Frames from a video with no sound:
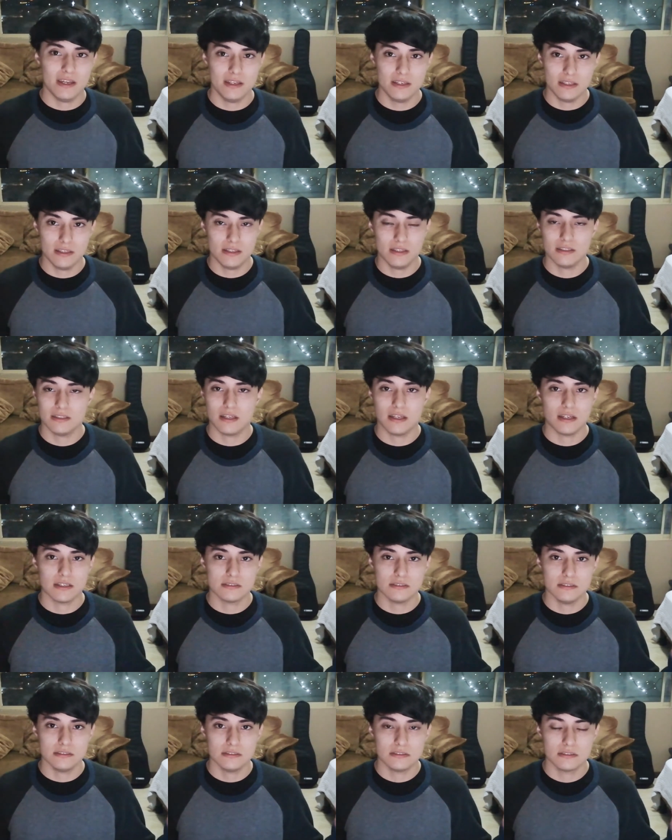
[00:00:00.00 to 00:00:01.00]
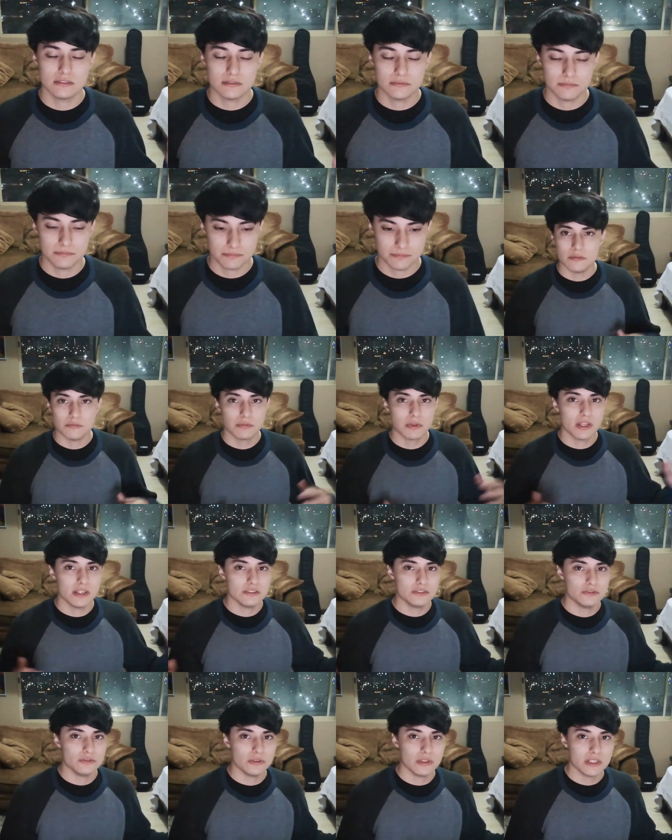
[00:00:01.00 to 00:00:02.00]
anything that exists. The
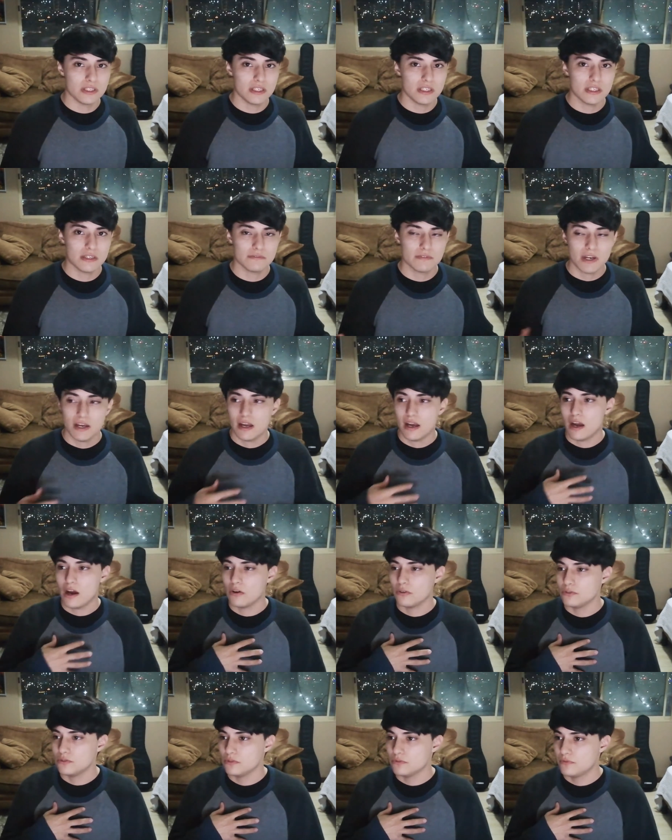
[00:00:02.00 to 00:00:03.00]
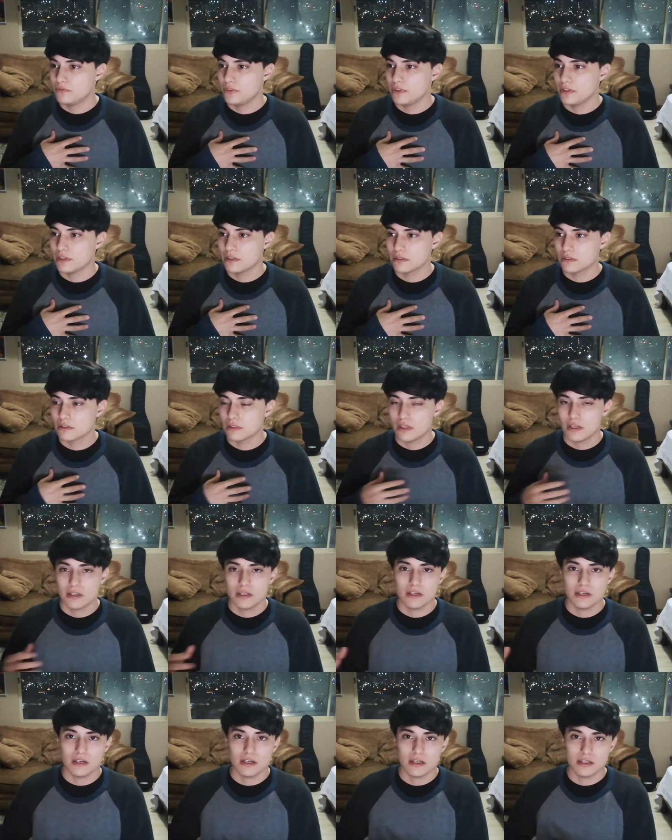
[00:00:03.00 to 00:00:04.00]
place you live, how you feel,
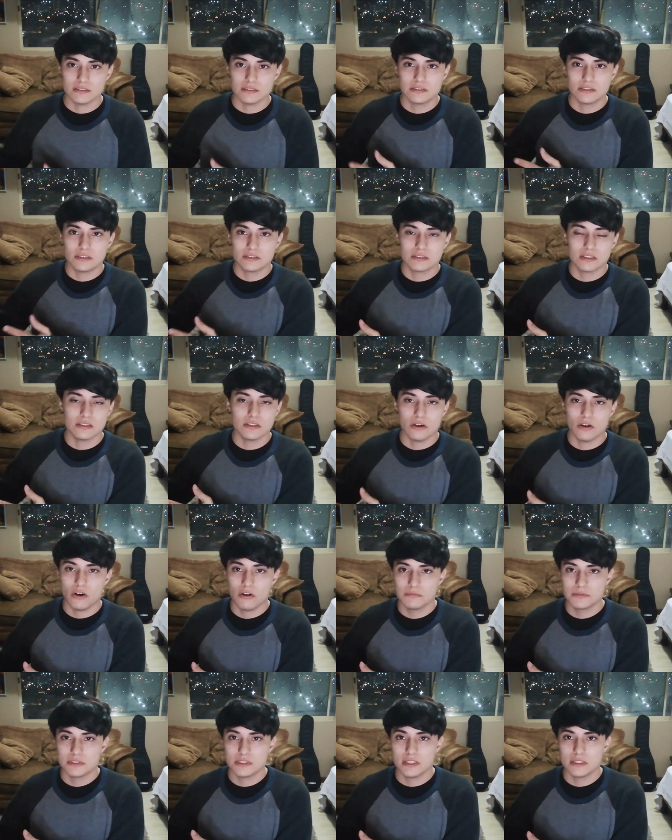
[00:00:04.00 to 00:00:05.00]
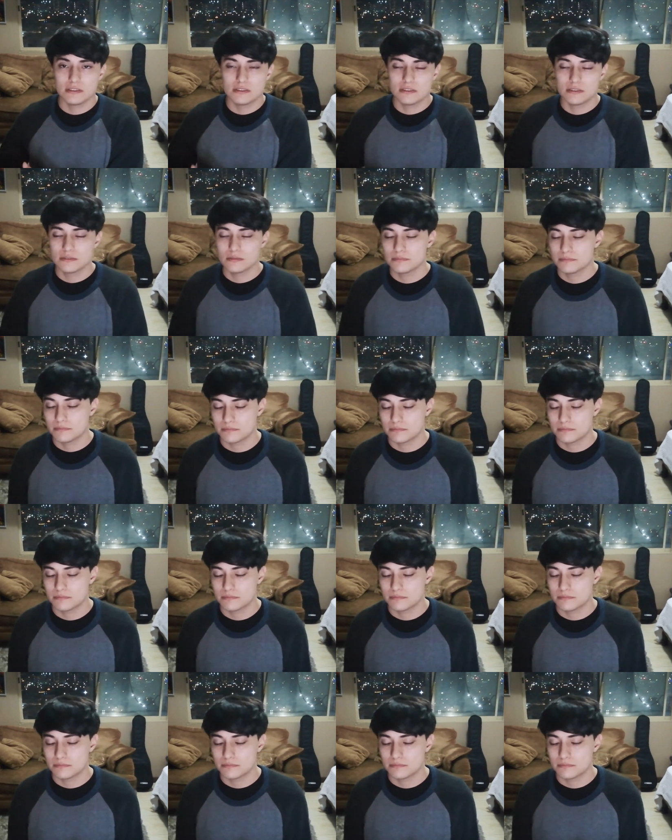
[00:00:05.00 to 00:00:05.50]
a certain object.